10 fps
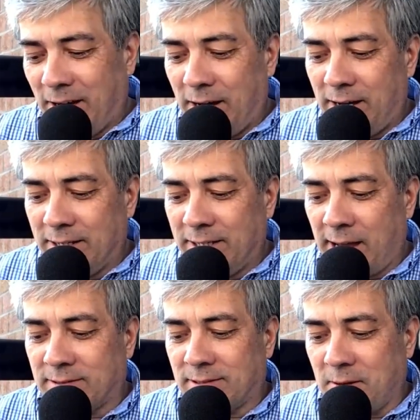
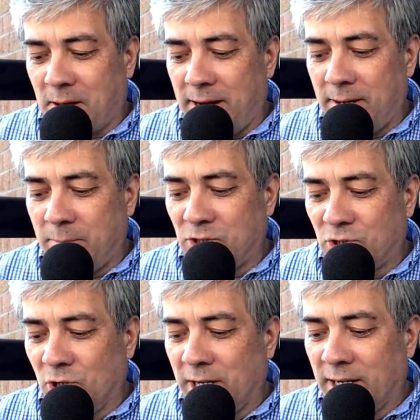Yes, I am
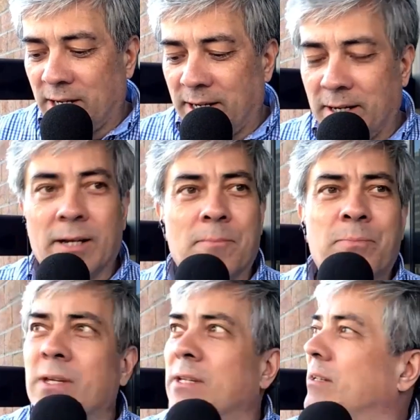enjoying
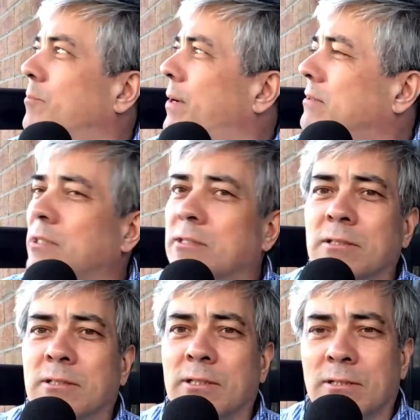about
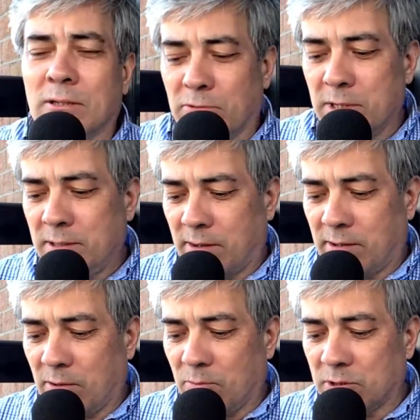66 degrees, I
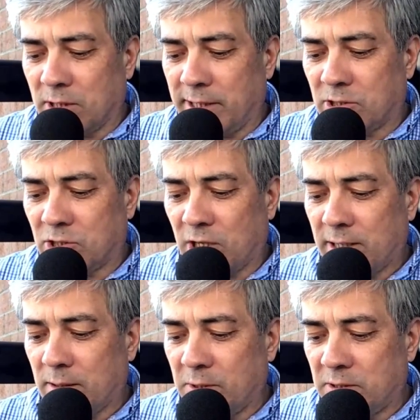think it was last
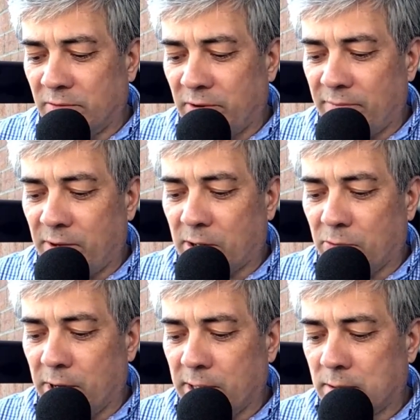check. Let me see if I have that
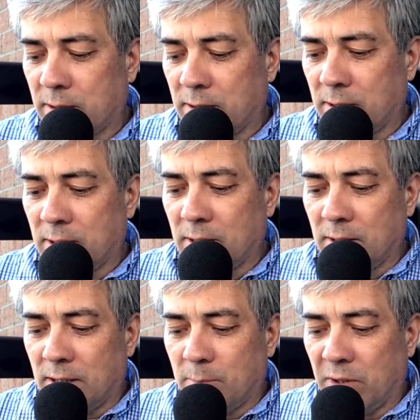correct.
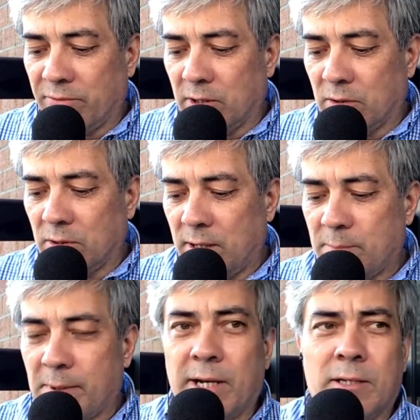I believe I do. Yeah,
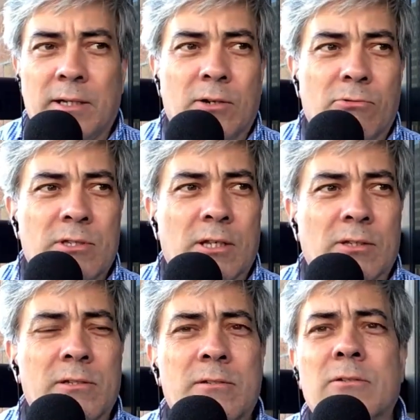about 18 degrees
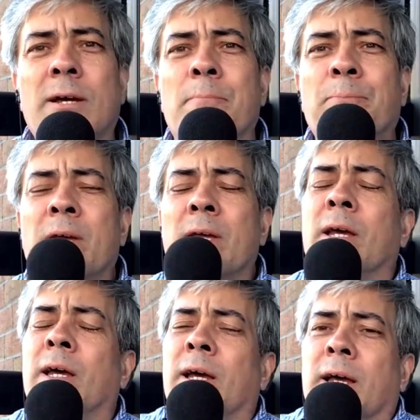Celsius. So, yeah.
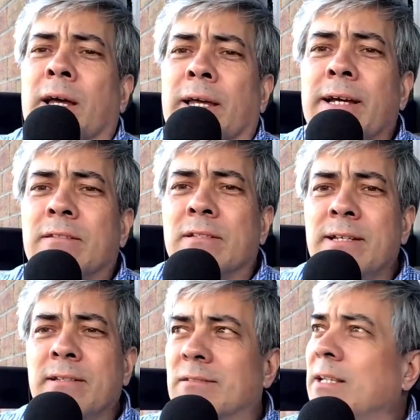Oh. Yeah, it's
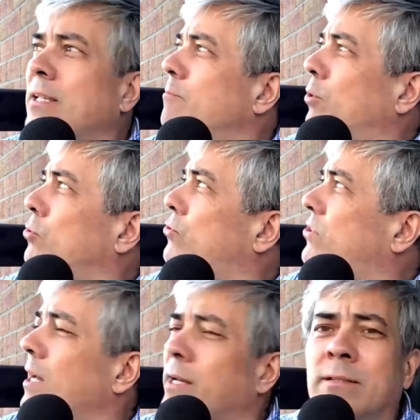nice, sunny, blue
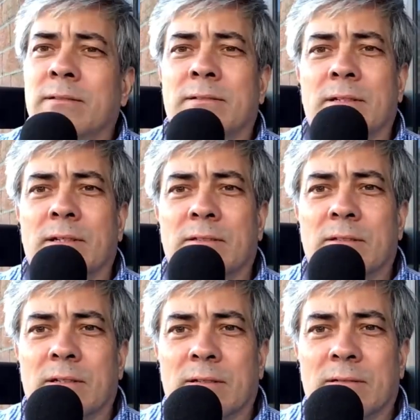skies.
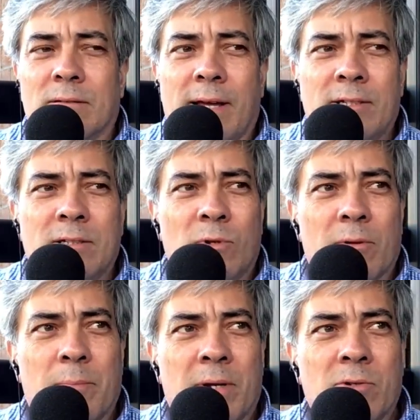It's actually one of
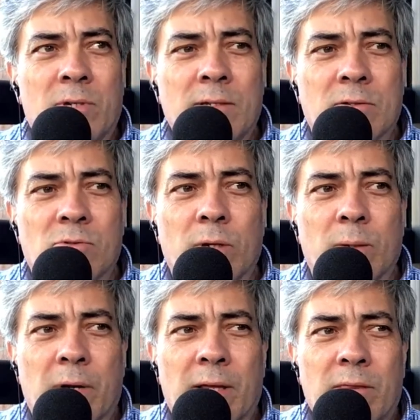the better days this
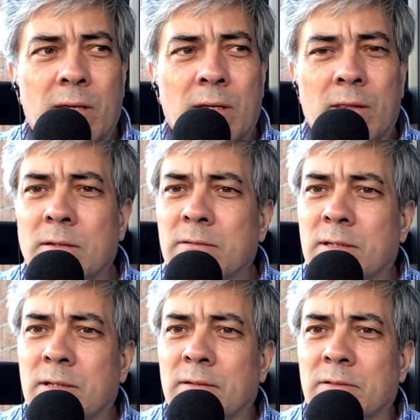week. But I think there's
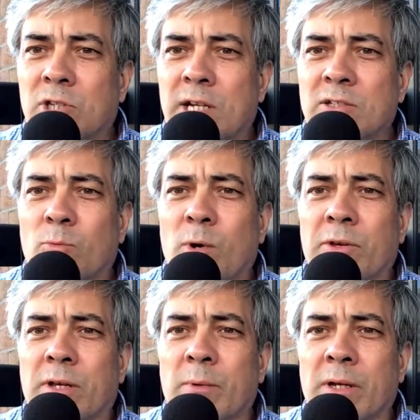a change in the
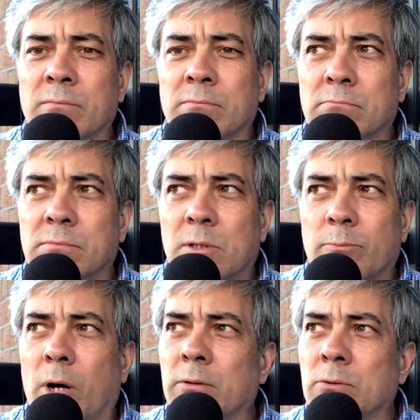weather coming
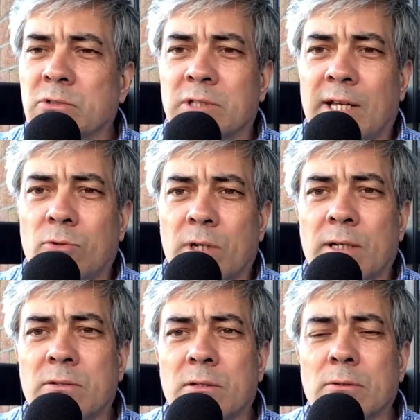tomorrow or
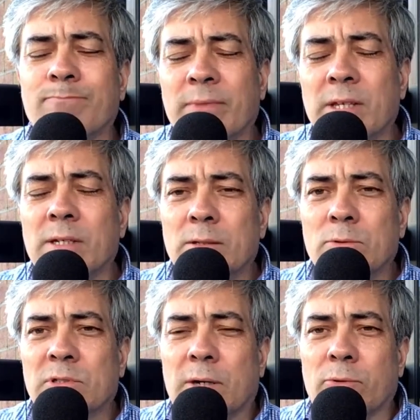Saturday. So
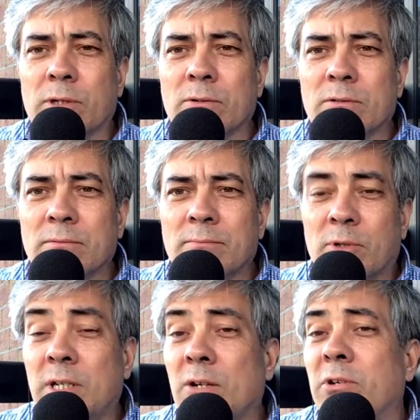we'll see how it goes.
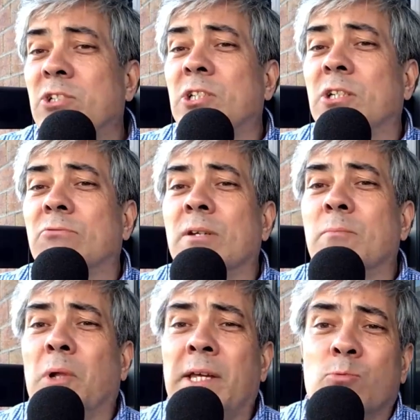But, as
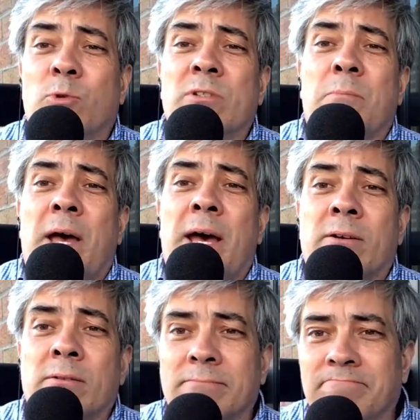a place, what does it
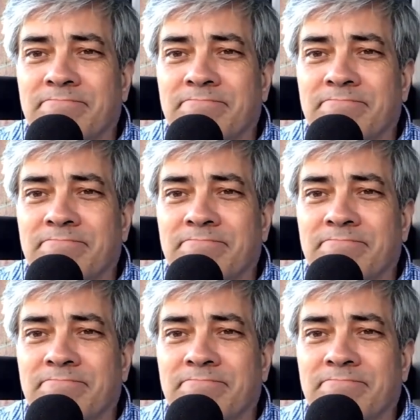matter?